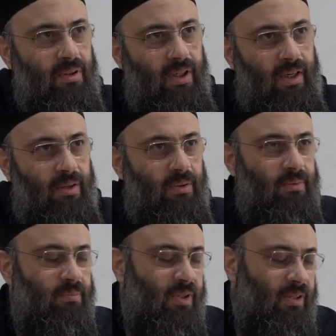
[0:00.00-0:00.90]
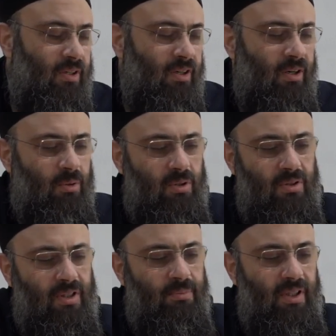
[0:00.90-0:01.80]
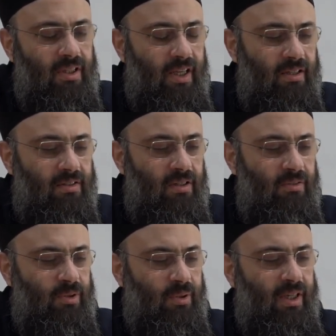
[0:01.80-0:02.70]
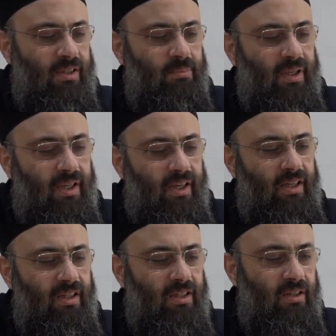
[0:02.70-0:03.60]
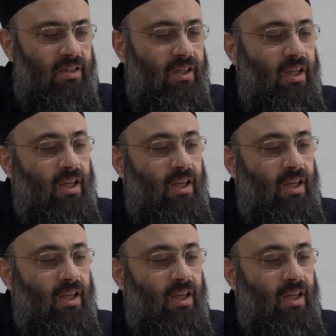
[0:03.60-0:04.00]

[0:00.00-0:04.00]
there are also some details in Futuhat al-Makkiyah that are,